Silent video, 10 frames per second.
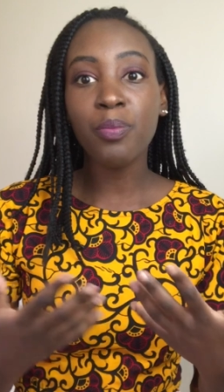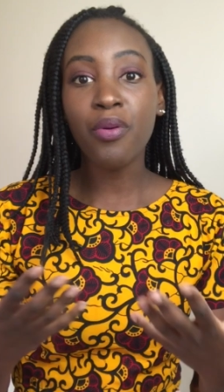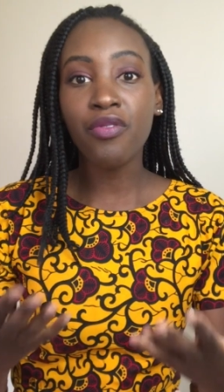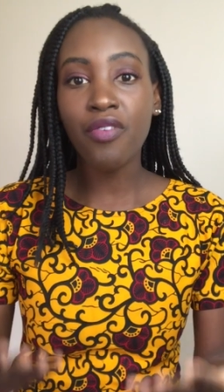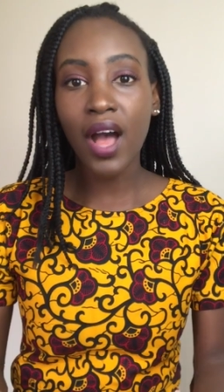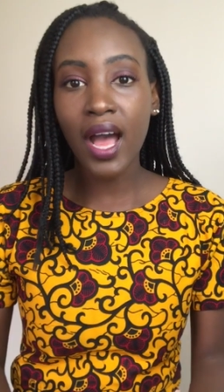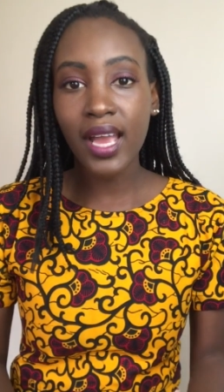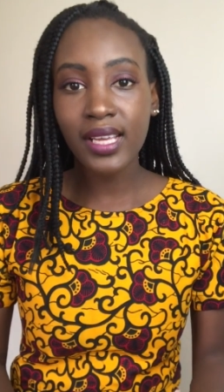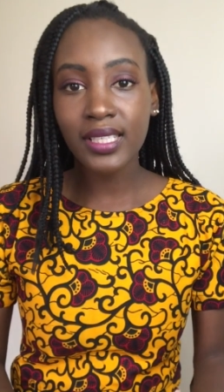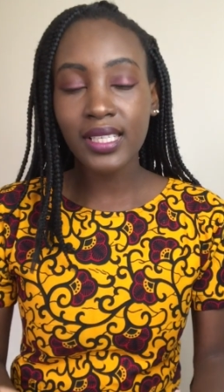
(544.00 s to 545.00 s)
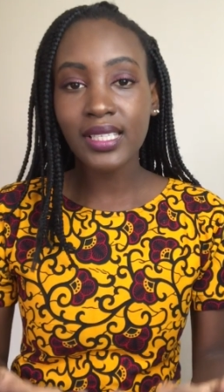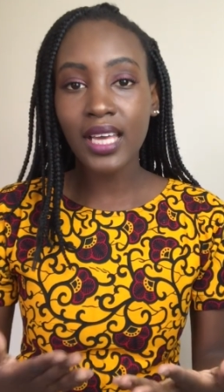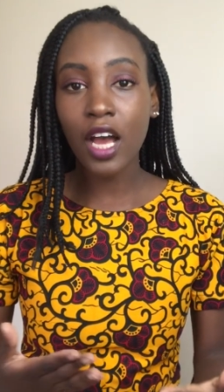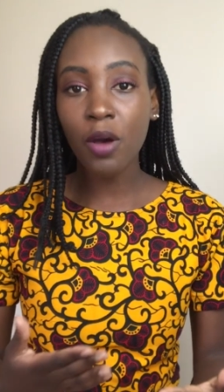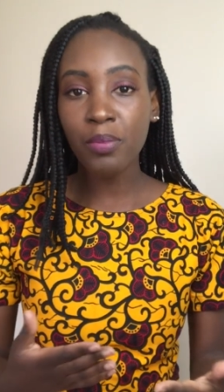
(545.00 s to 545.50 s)
provide to
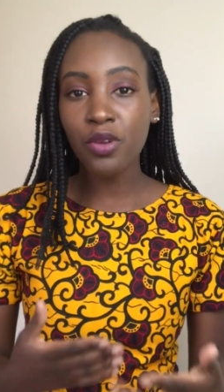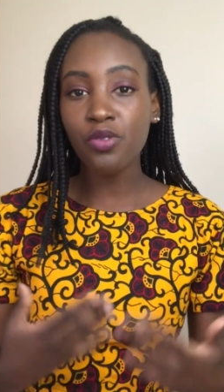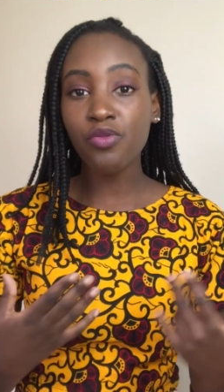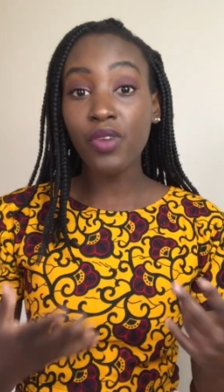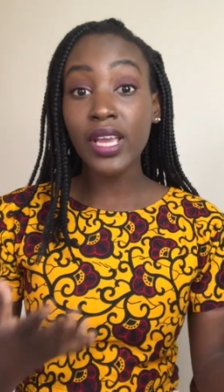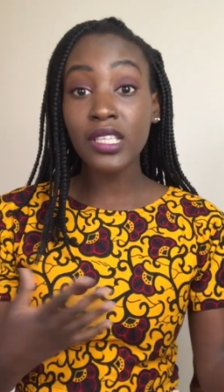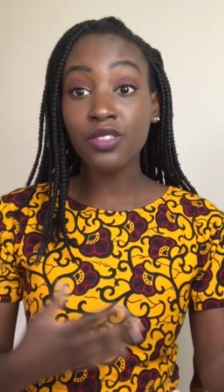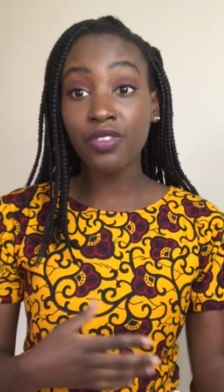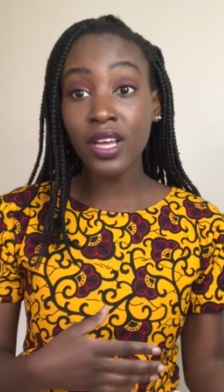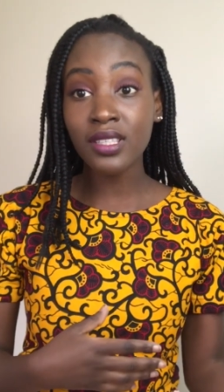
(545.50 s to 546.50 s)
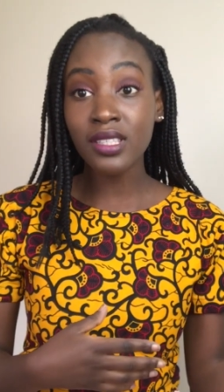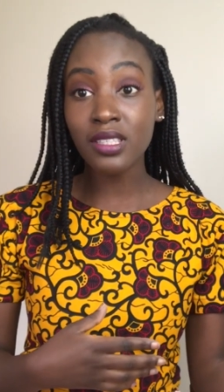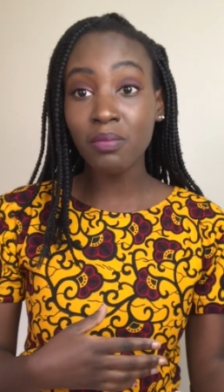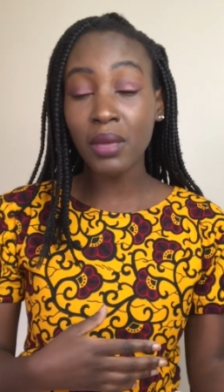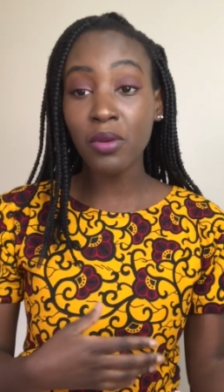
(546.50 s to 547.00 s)
help you raise
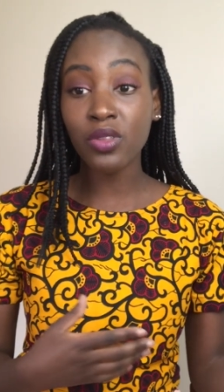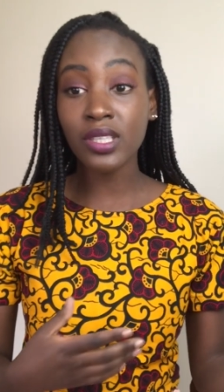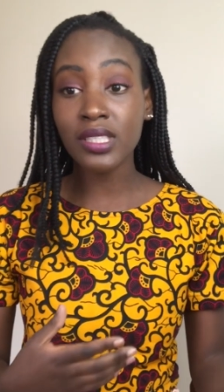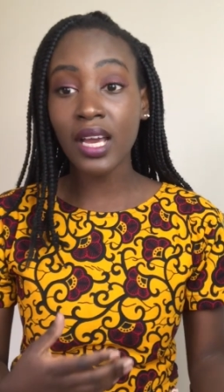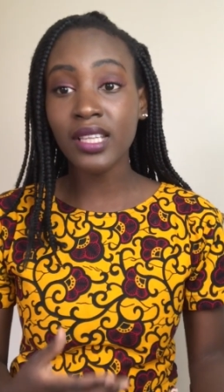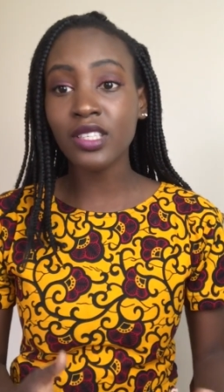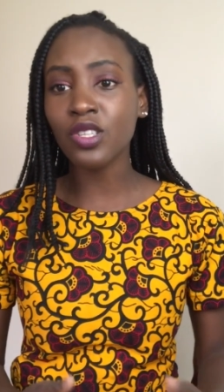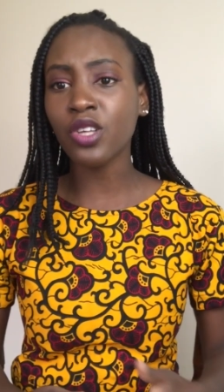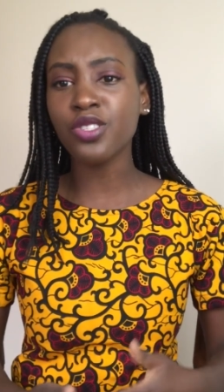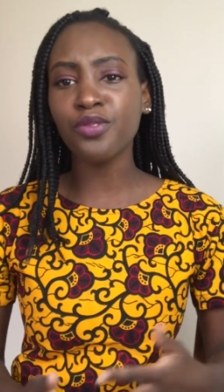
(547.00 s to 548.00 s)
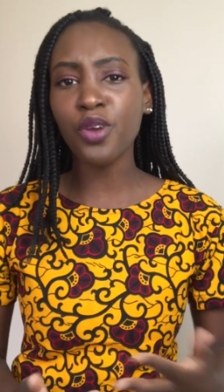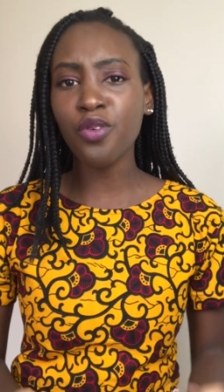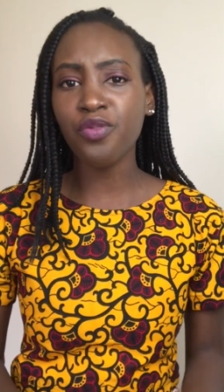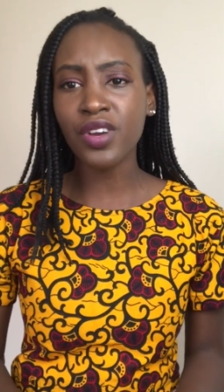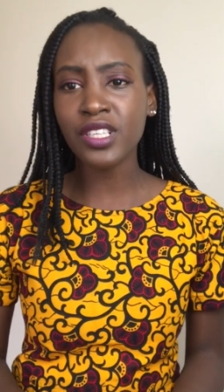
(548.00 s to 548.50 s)
funds, maybe on the side? There's lots of
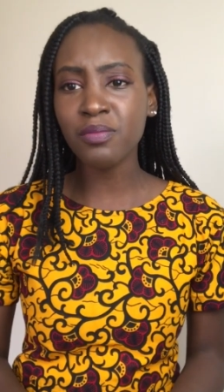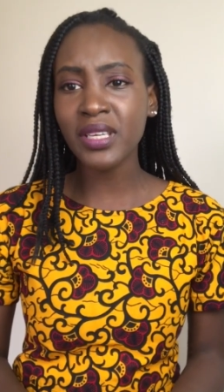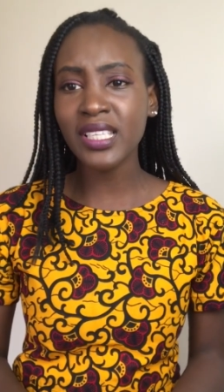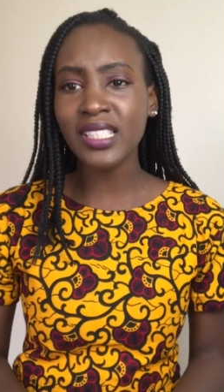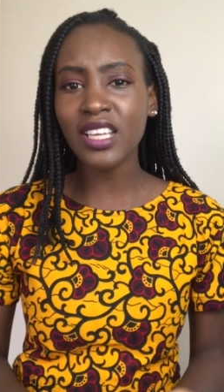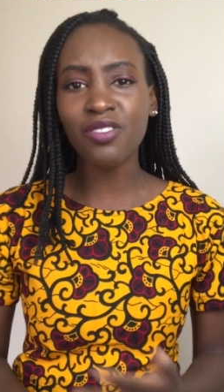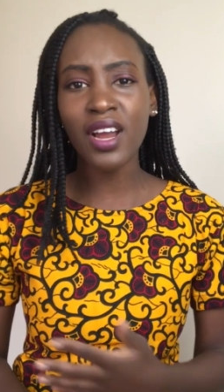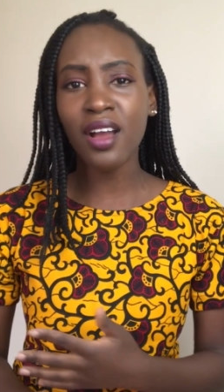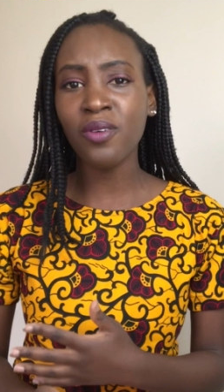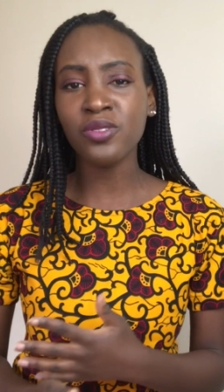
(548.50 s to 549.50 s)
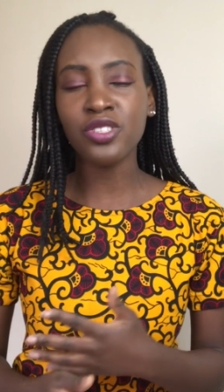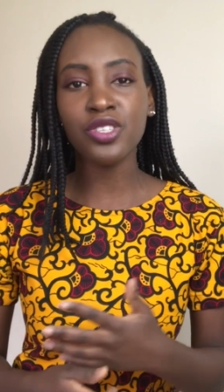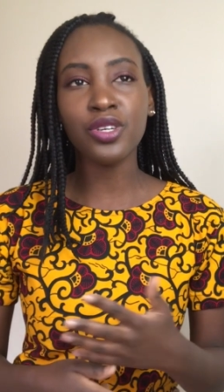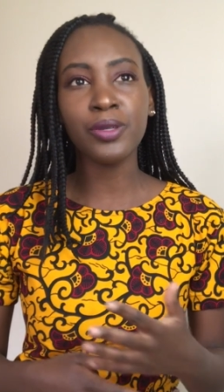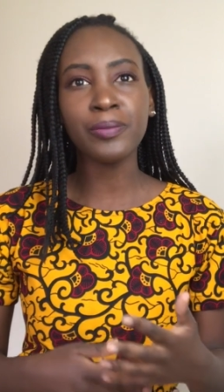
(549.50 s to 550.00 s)
GoFundMes around,
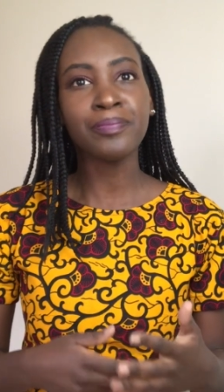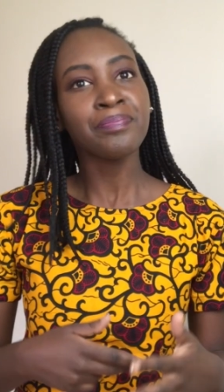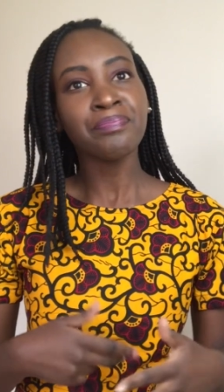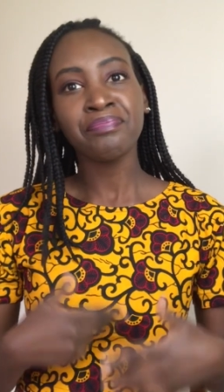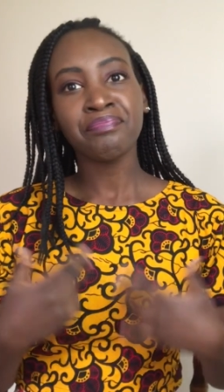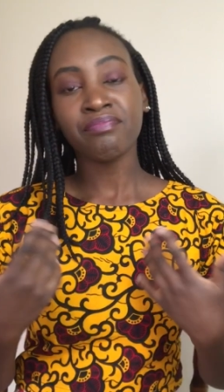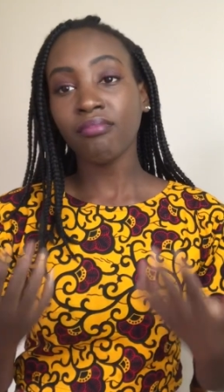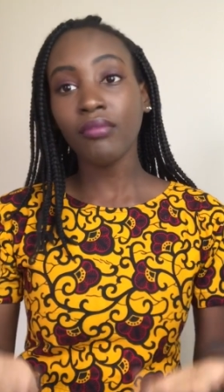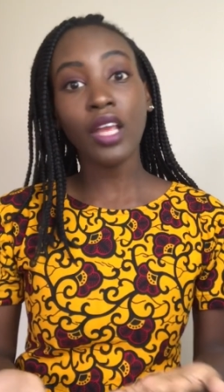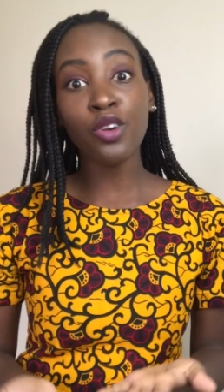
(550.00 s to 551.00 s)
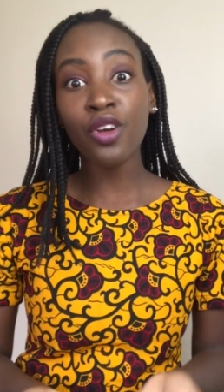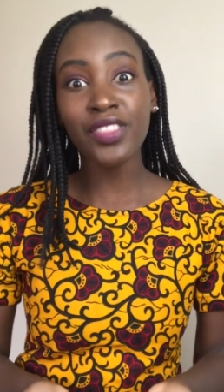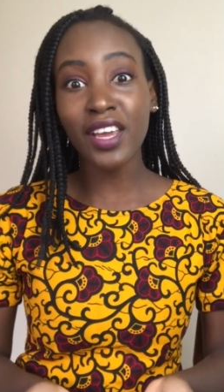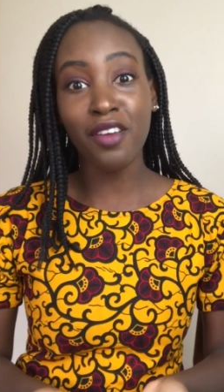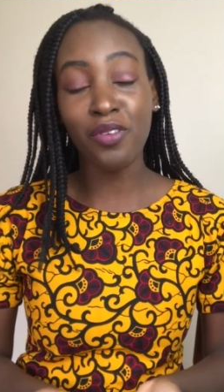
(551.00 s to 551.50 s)
you know. Not
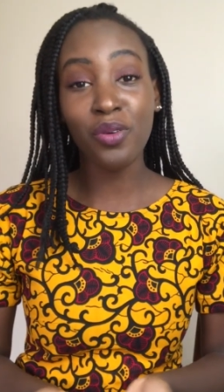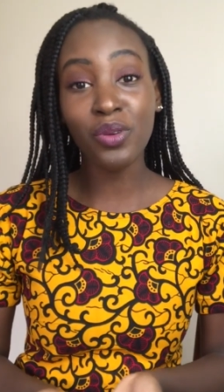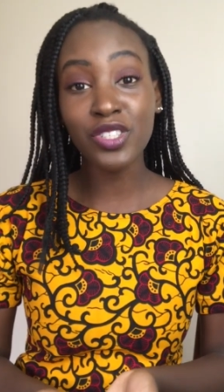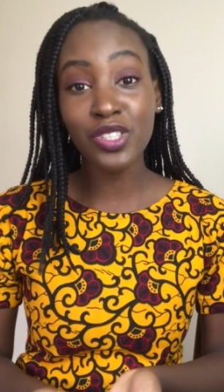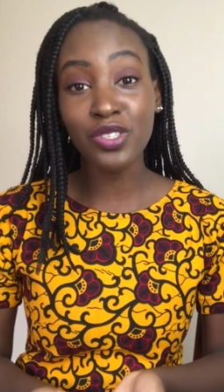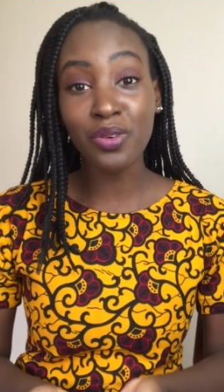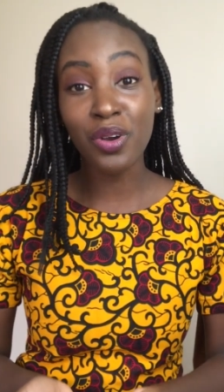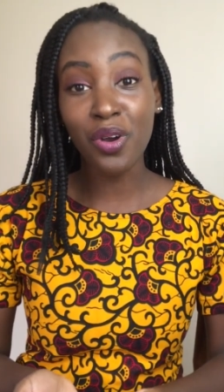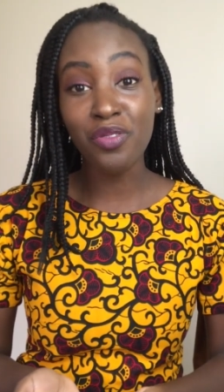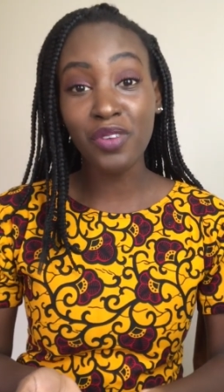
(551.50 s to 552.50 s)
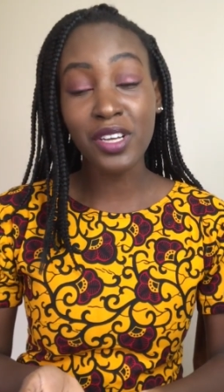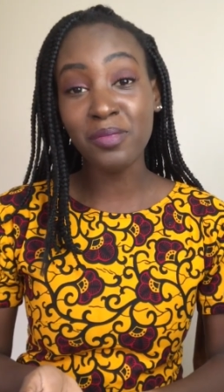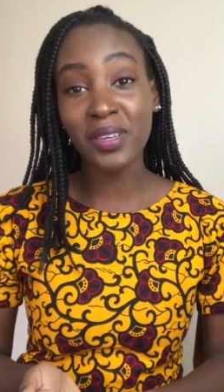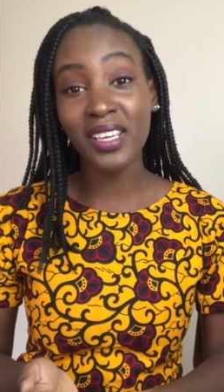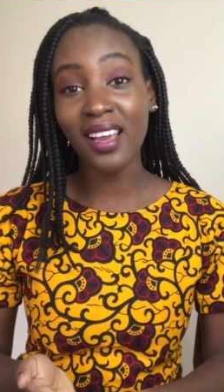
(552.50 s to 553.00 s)
that everyone wants to do a
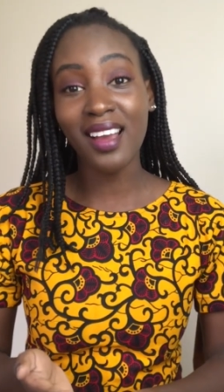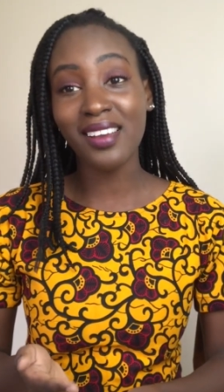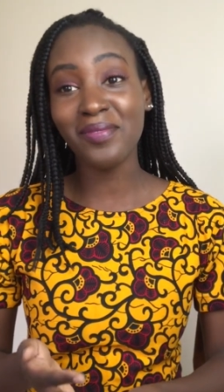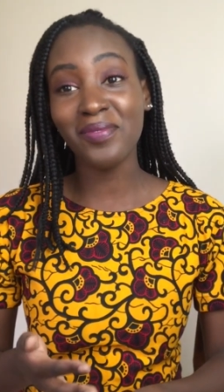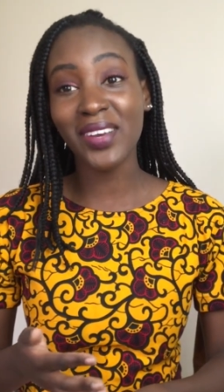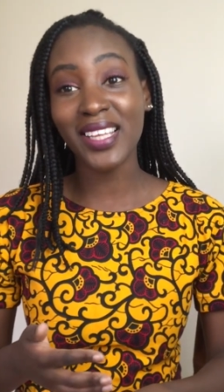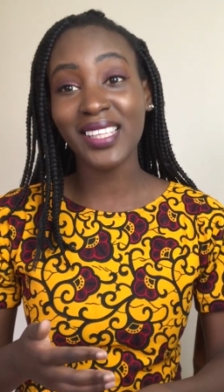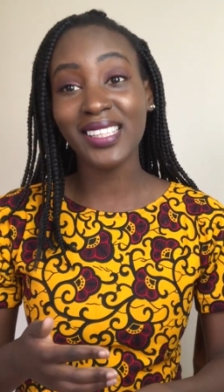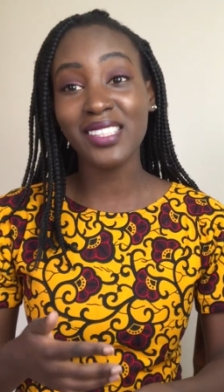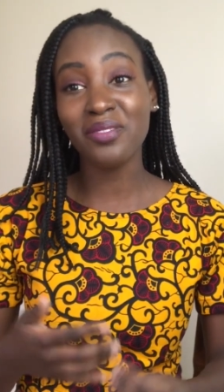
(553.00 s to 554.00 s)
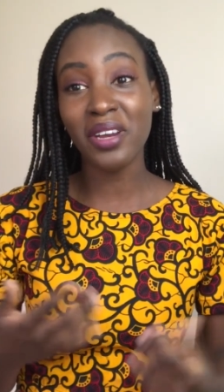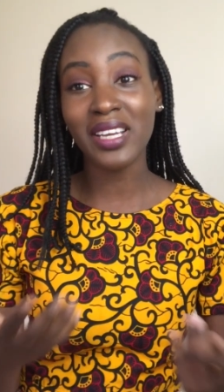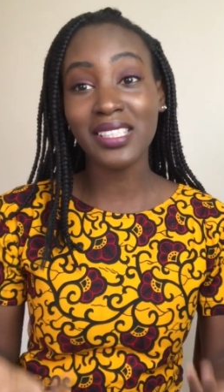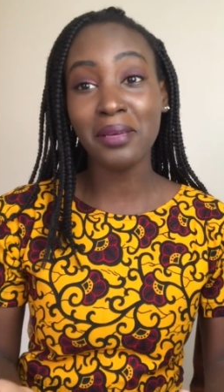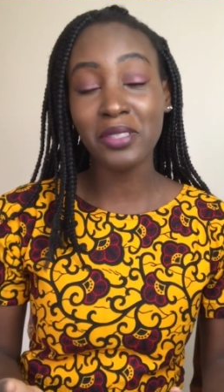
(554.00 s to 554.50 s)
GoFundMe. I think that's a very
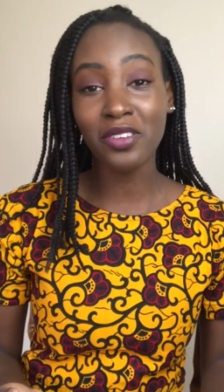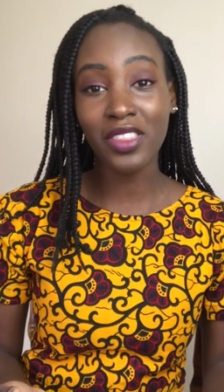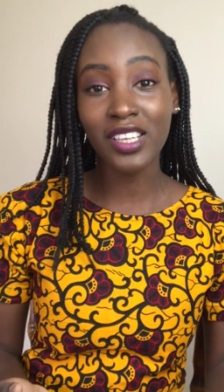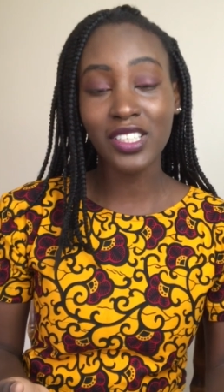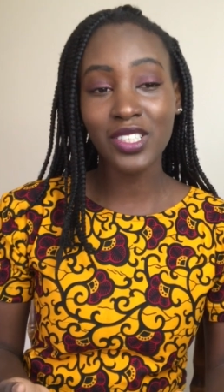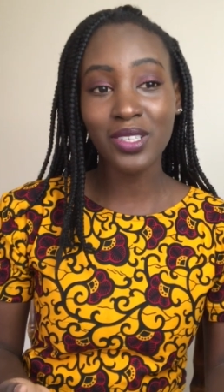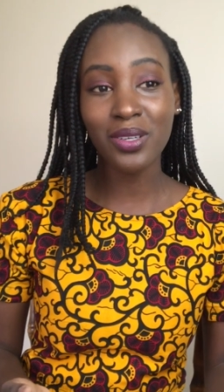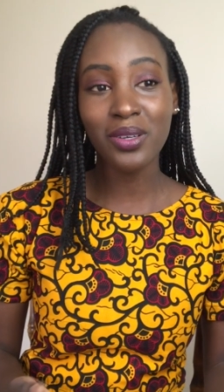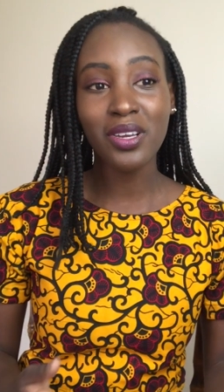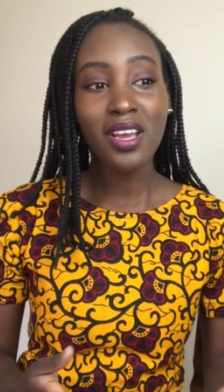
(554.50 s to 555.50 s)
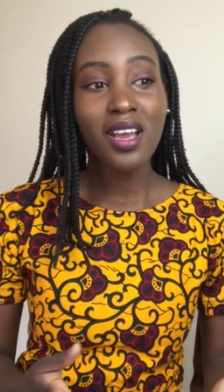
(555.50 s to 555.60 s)
exceptional thing to do.